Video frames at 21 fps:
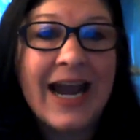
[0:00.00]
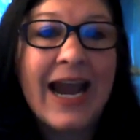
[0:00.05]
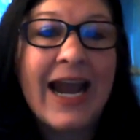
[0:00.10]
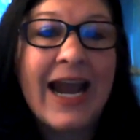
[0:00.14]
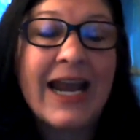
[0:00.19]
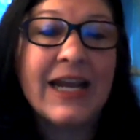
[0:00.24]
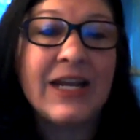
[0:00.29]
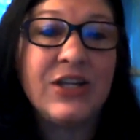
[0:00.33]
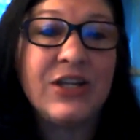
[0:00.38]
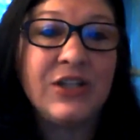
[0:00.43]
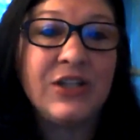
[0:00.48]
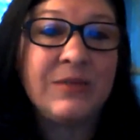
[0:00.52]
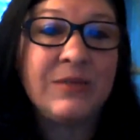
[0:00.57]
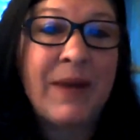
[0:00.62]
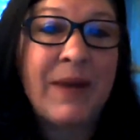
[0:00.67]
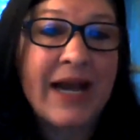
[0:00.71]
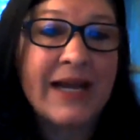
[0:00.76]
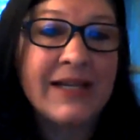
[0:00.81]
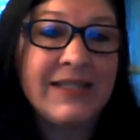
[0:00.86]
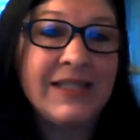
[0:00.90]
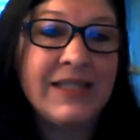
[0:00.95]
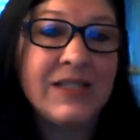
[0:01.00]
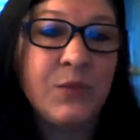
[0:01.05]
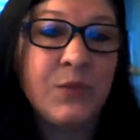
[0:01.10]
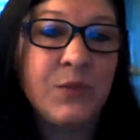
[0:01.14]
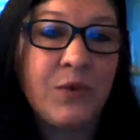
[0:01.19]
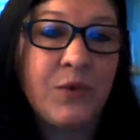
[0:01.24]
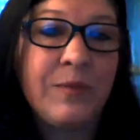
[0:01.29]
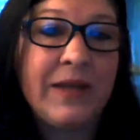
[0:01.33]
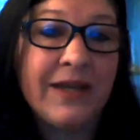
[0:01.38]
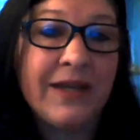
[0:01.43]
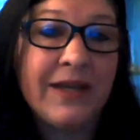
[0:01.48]
and passes
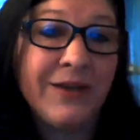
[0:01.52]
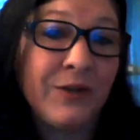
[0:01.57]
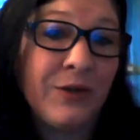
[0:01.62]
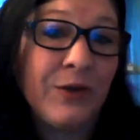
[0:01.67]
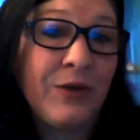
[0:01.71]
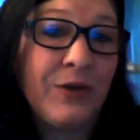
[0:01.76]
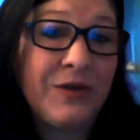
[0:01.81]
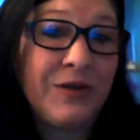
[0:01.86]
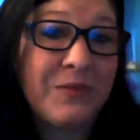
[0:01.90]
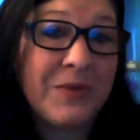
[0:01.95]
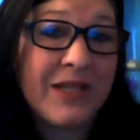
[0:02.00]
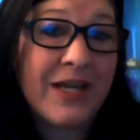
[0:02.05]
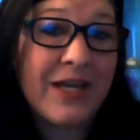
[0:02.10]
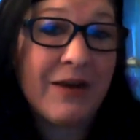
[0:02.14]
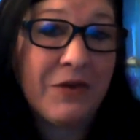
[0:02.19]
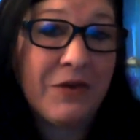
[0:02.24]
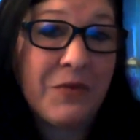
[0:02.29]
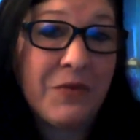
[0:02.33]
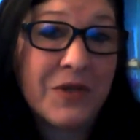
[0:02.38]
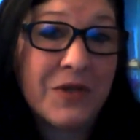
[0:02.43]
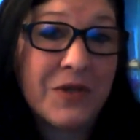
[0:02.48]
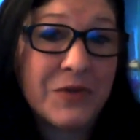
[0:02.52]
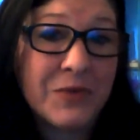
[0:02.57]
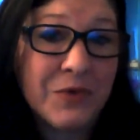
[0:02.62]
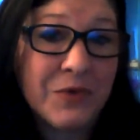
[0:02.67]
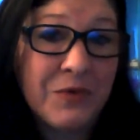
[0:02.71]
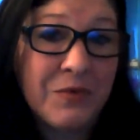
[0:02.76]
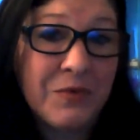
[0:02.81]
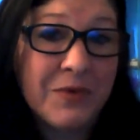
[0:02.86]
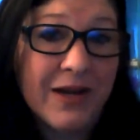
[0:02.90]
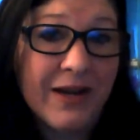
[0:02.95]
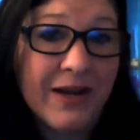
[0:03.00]
will be included with everyone's
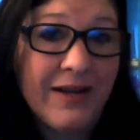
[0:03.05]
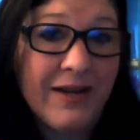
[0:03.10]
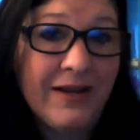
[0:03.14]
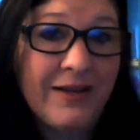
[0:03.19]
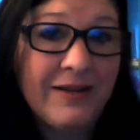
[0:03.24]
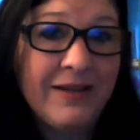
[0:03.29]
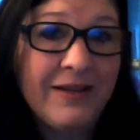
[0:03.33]
room night.